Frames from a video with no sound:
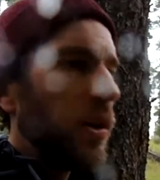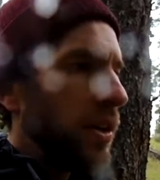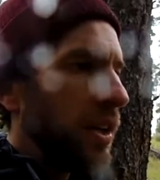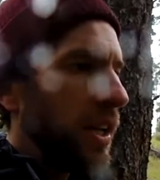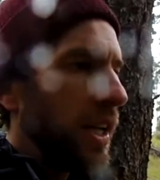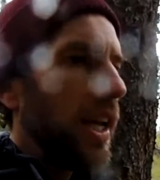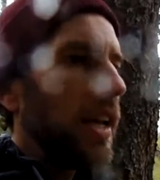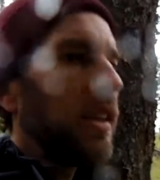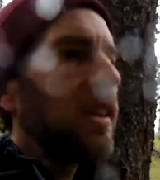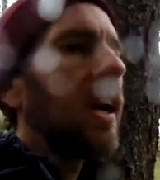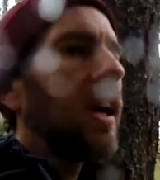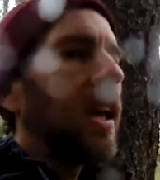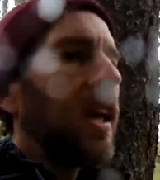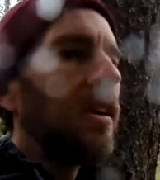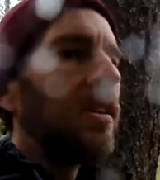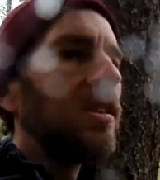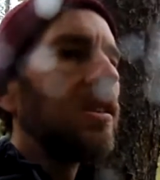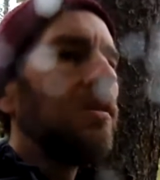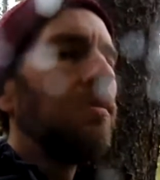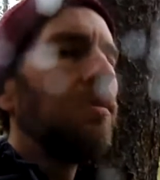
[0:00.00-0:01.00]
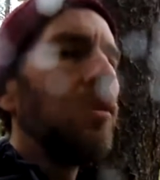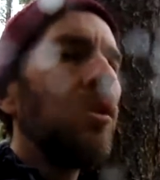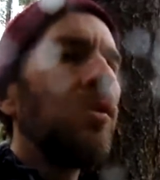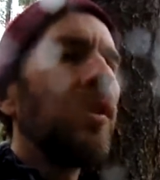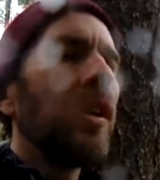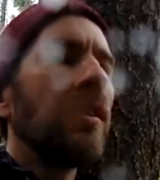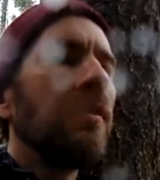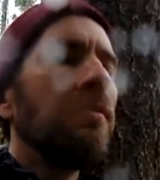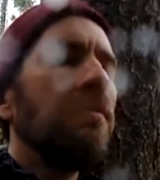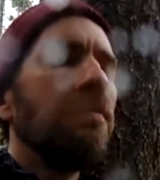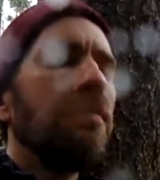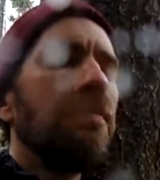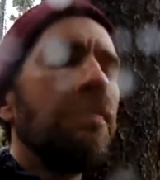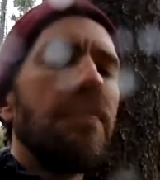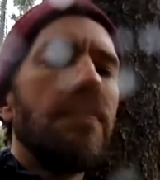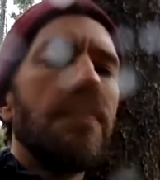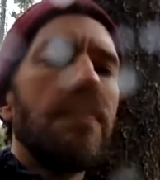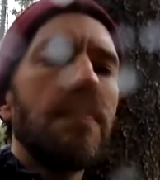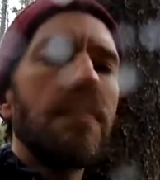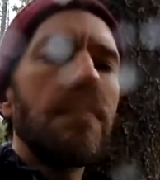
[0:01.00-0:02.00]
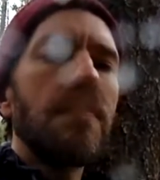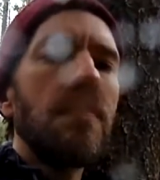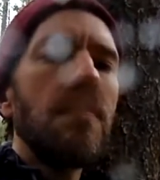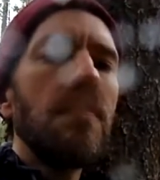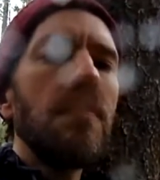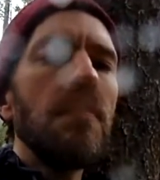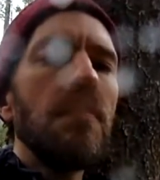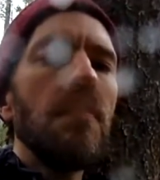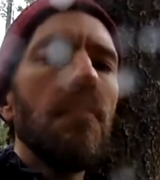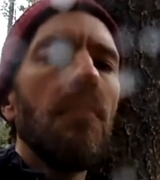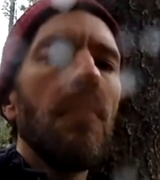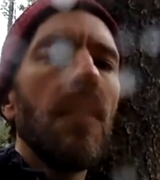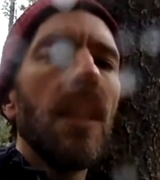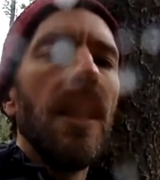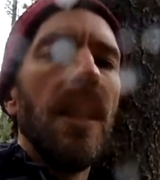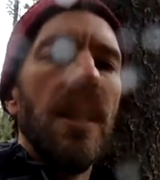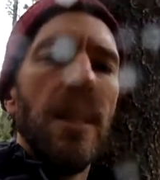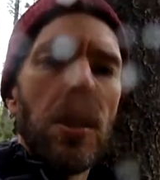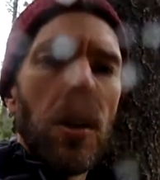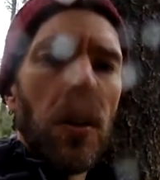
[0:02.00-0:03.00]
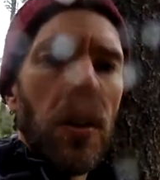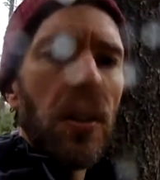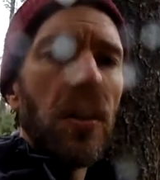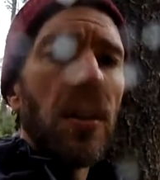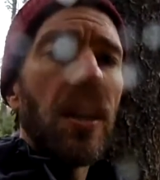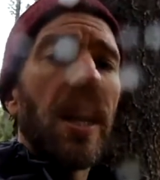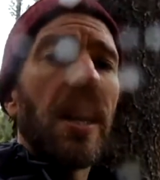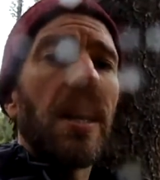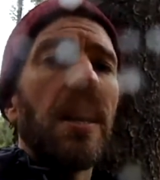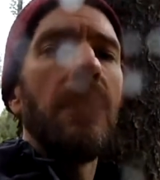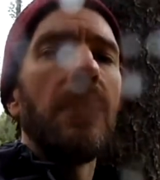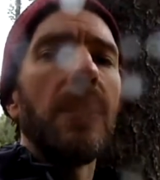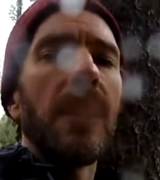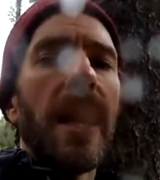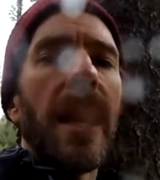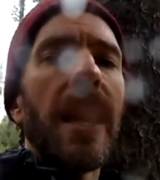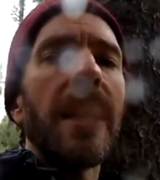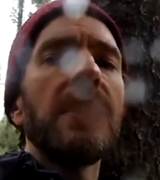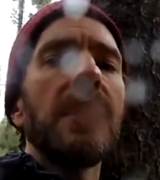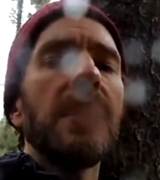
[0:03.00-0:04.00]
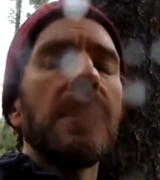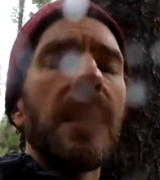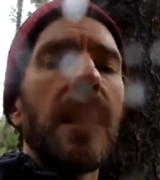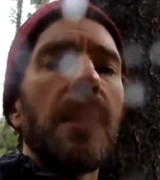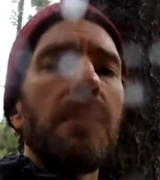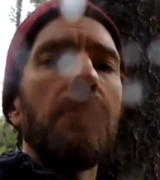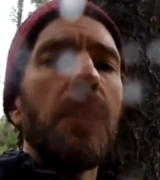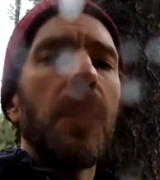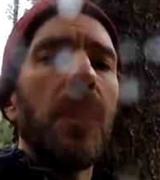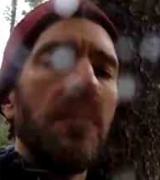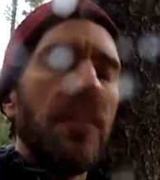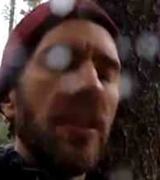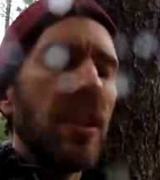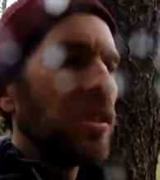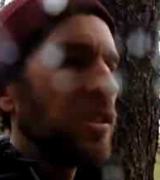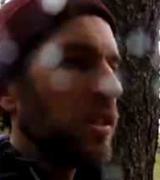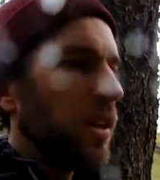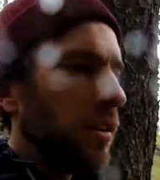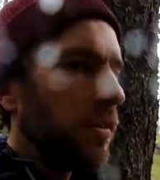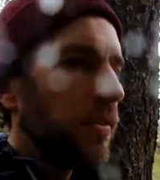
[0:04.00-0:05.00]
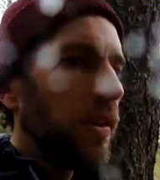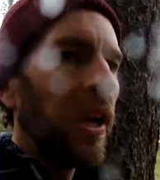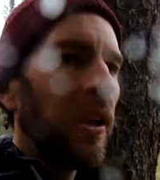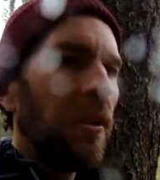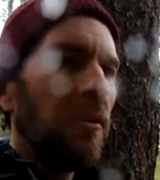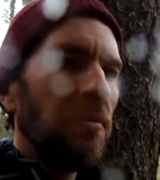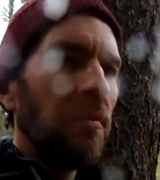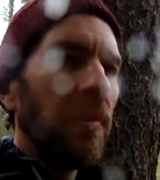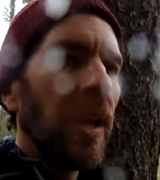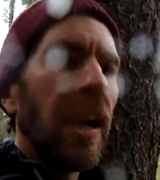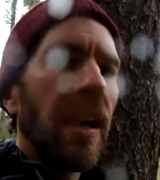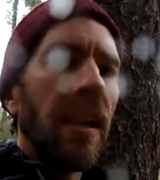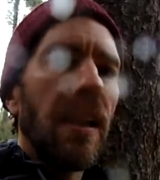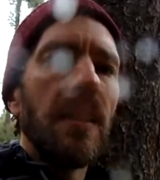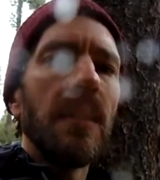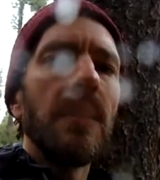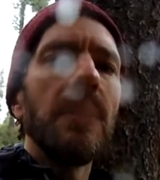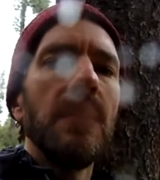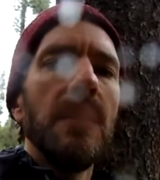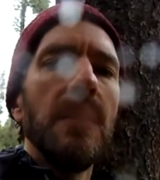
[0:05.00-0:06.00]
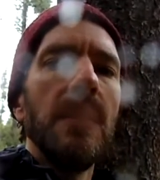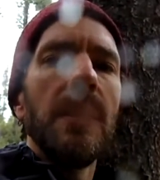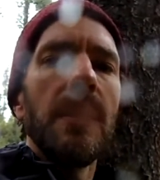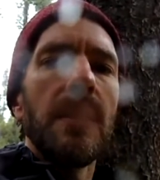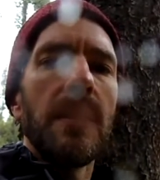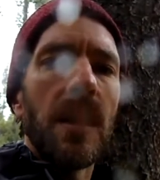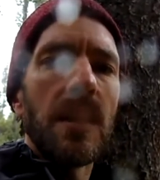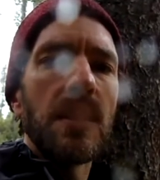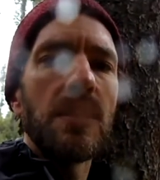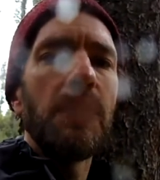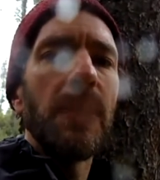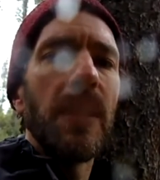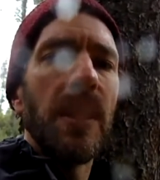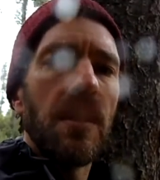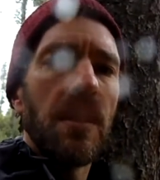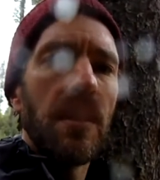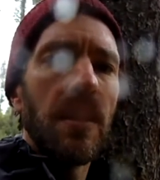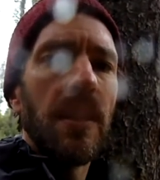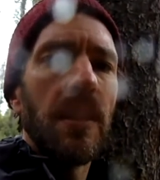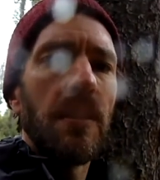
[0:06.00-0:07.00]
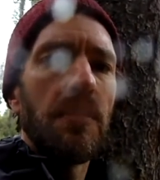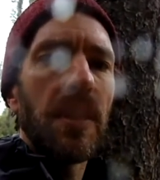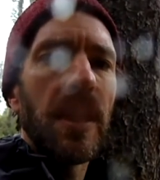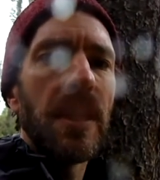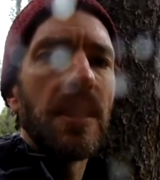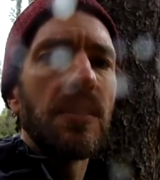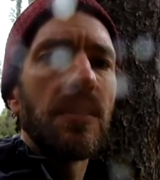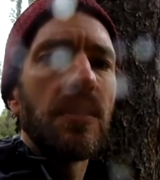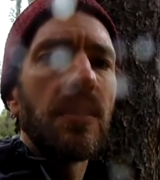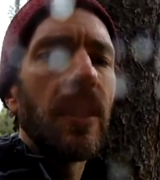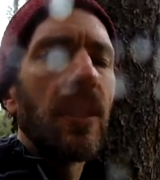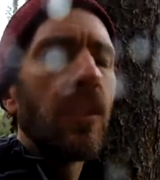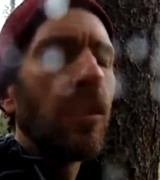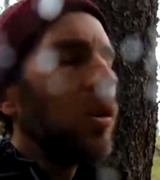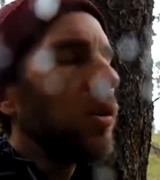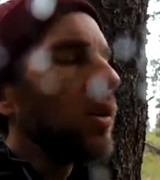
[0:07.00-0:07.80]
order to get that energy moving, so that you can access that part of yourself and thus be in a place of greater